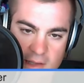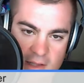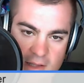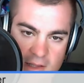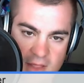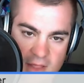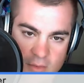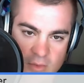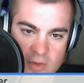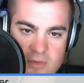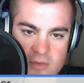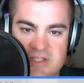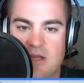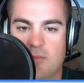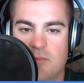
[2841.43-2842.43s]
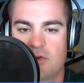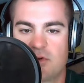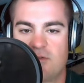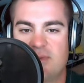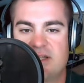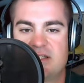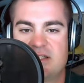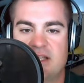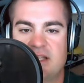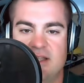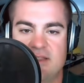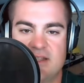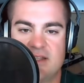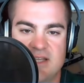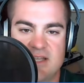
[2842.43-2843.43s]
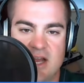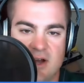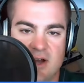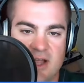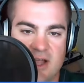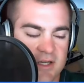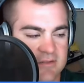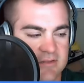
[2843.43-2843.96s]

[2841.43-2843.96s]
that we will see improvements in this area.